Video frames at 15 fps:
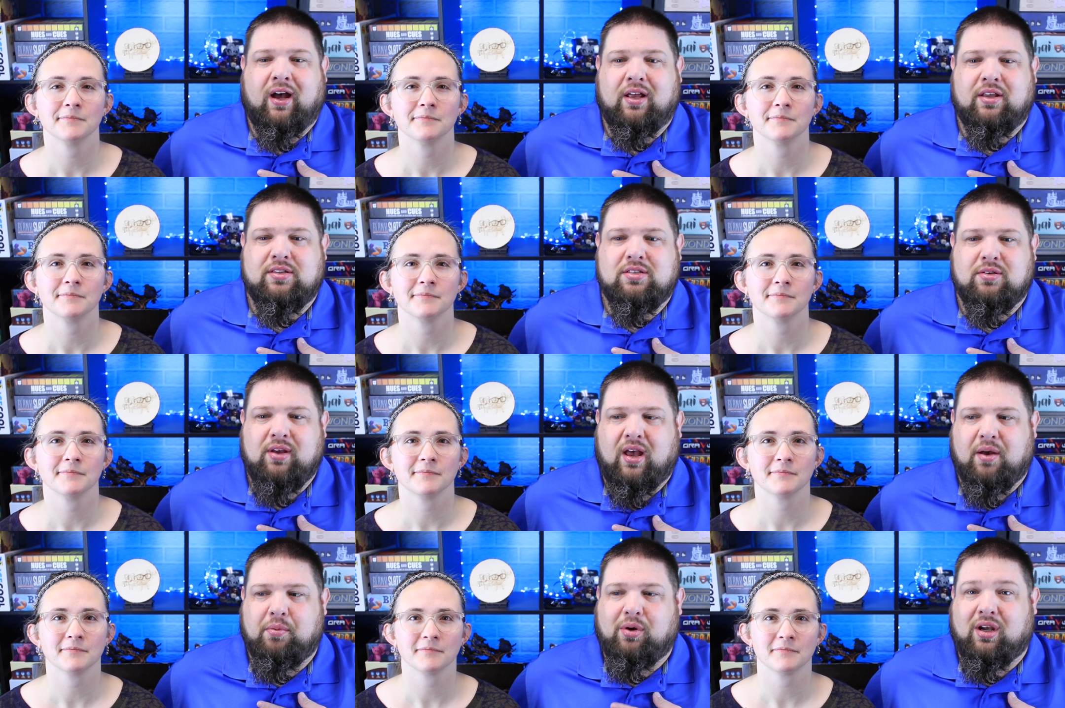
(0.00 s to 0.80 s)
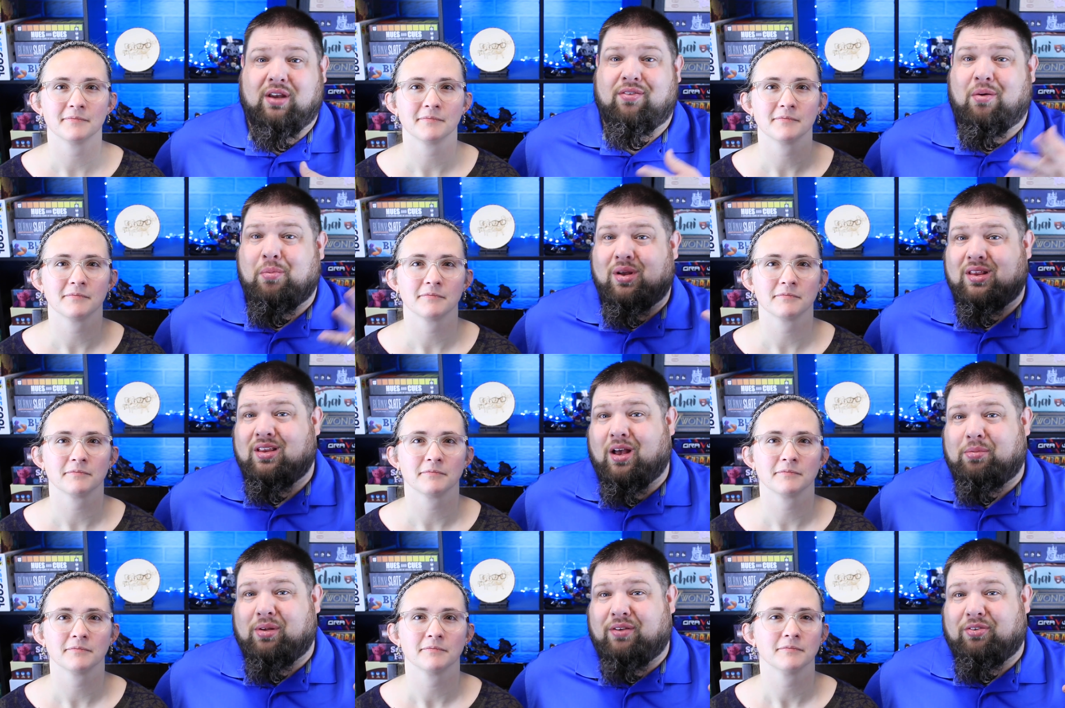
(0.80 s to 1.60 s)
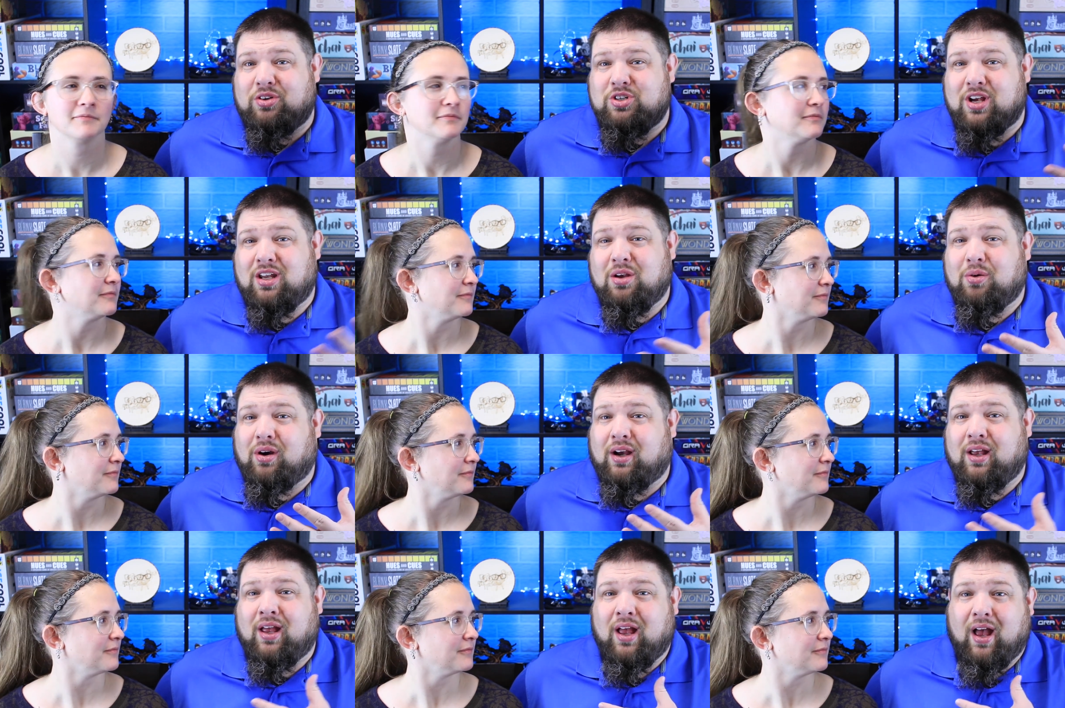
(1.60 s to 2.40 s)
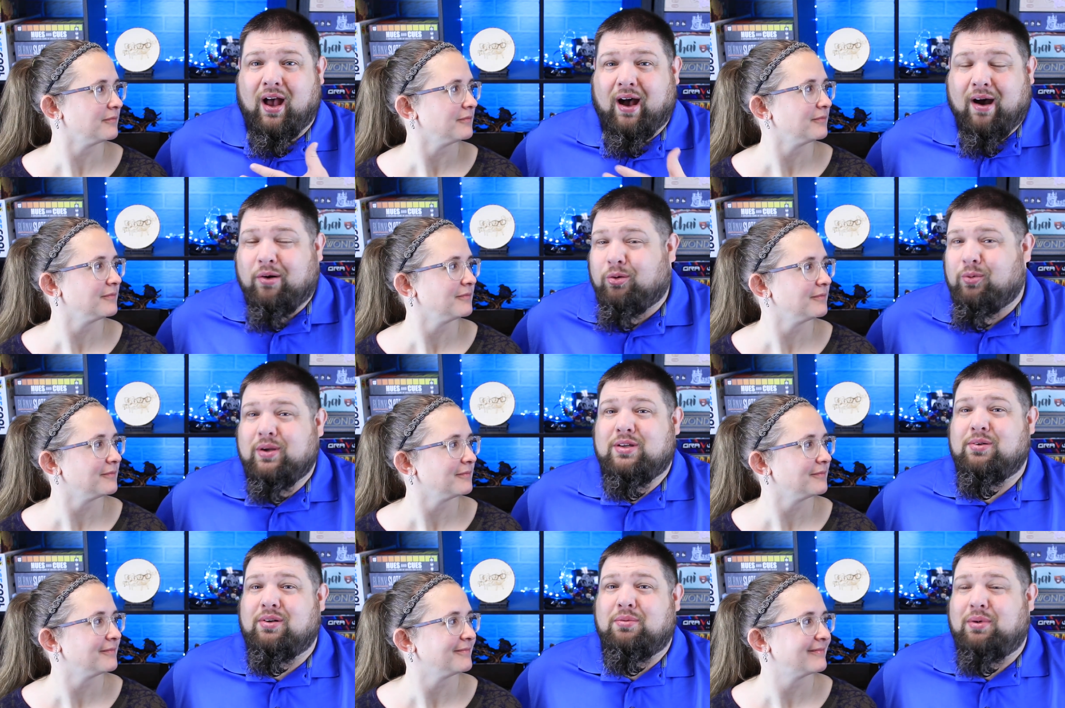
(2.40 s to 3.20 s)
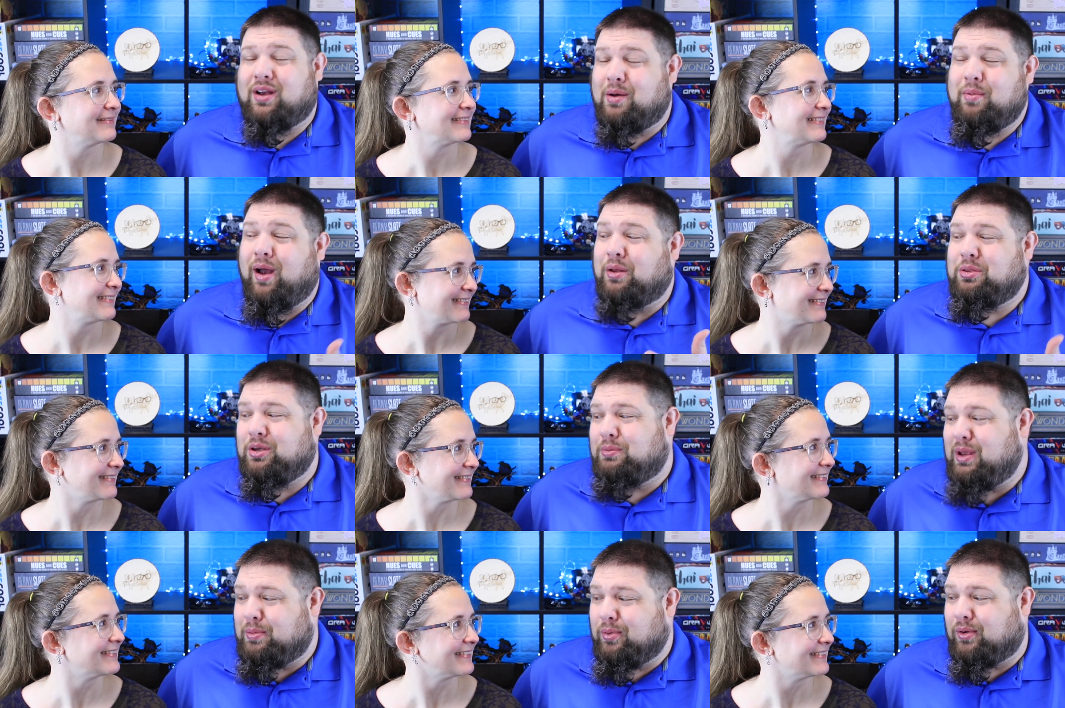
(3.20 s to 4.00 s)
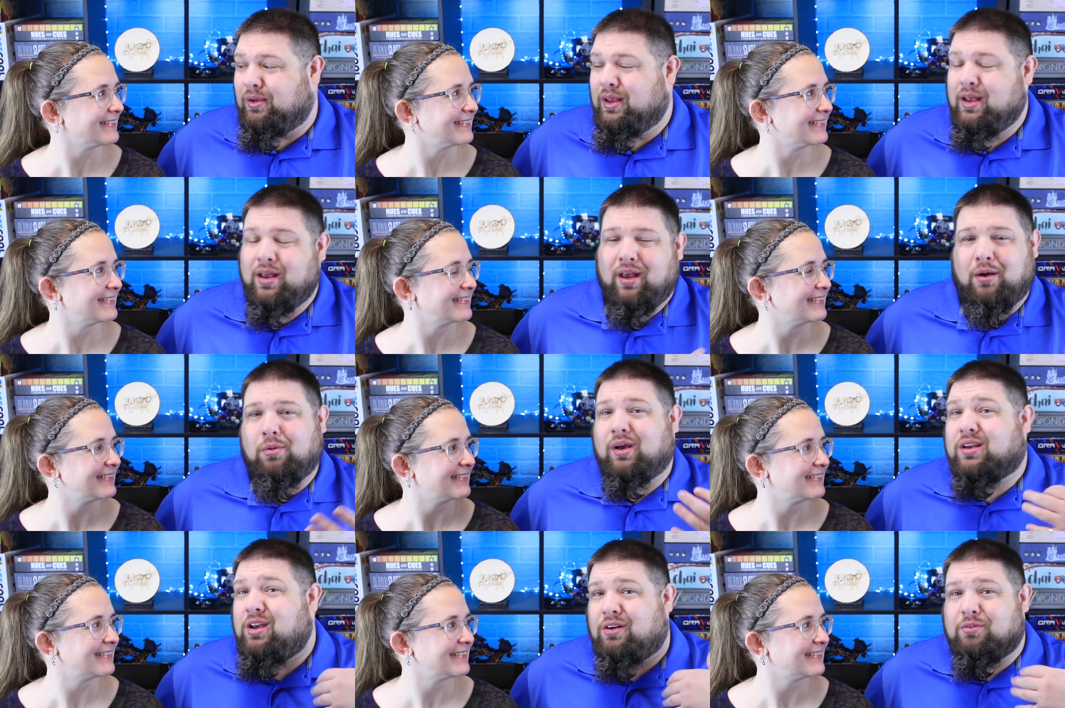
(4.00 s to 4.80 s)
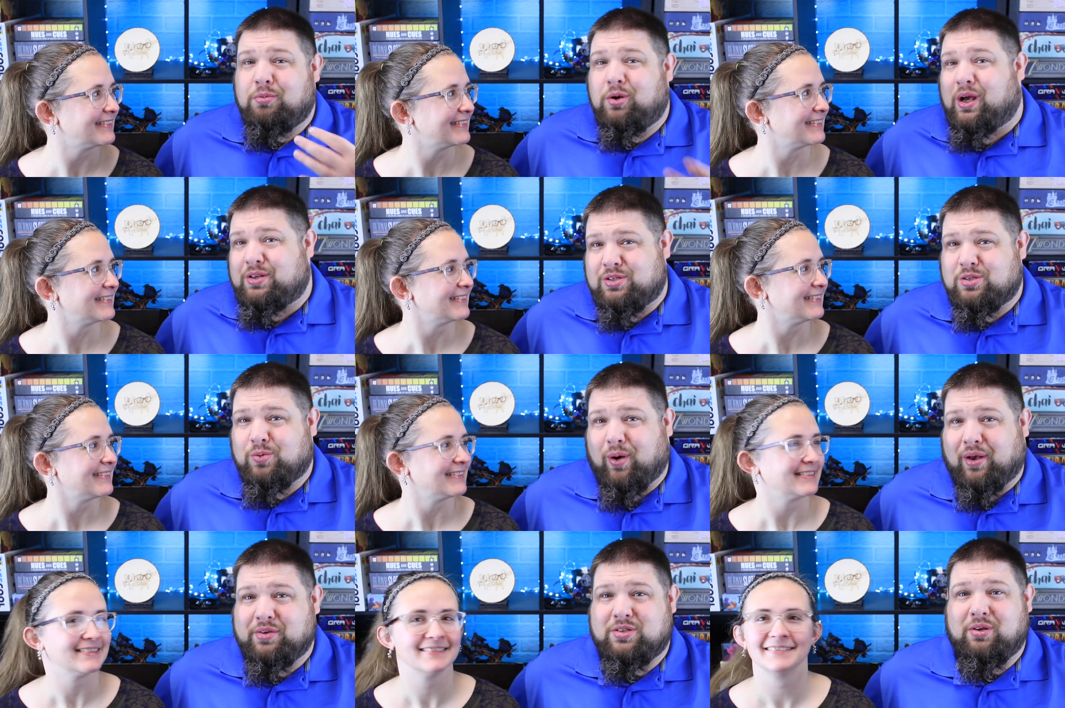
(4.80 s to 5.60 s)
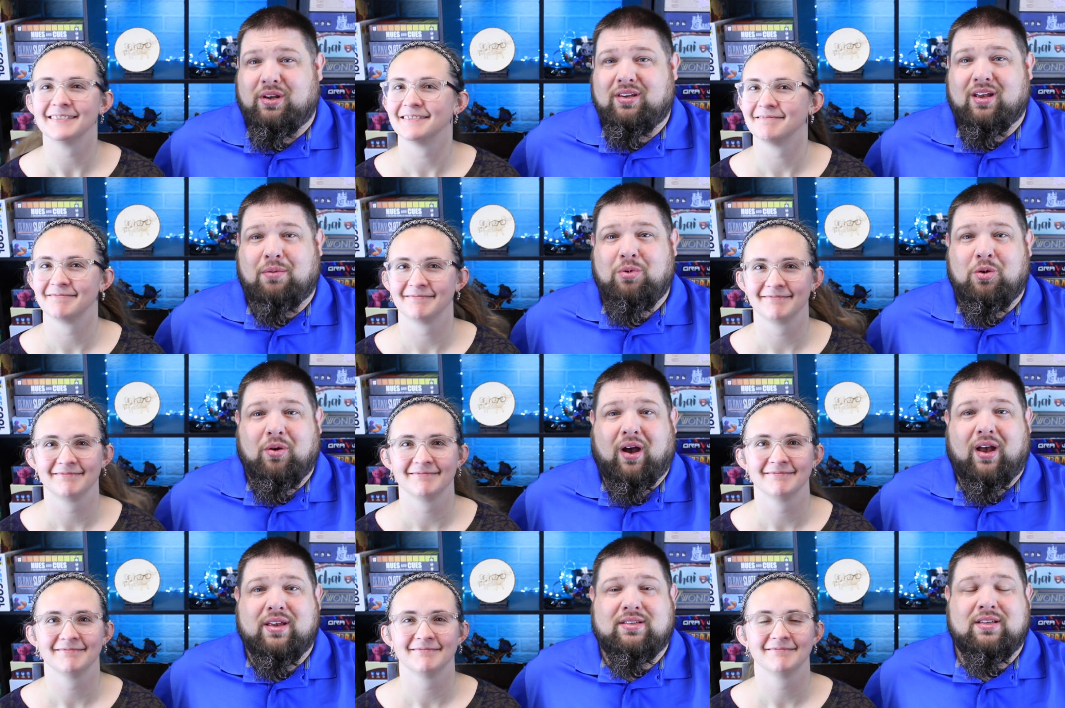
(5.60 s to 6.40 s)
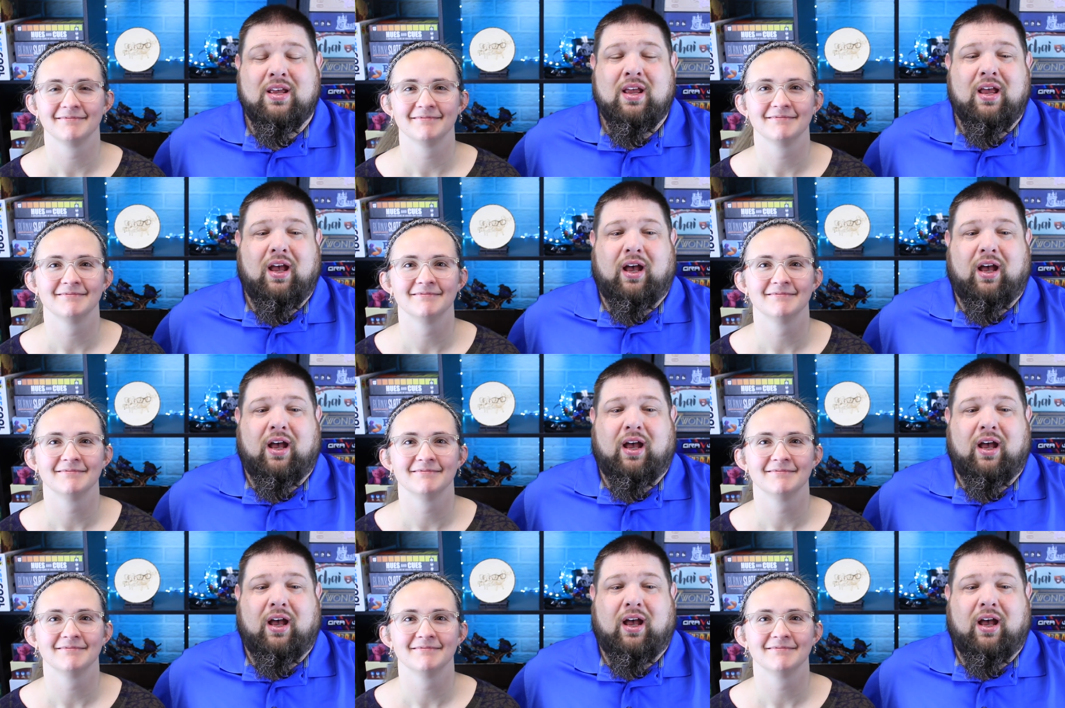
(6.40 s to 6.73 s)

Speaker 1: So yeah, we're going to give our monthly update for January. How are we doing to become healthier people? And we like to hear from you guys as well. So anytime you guys...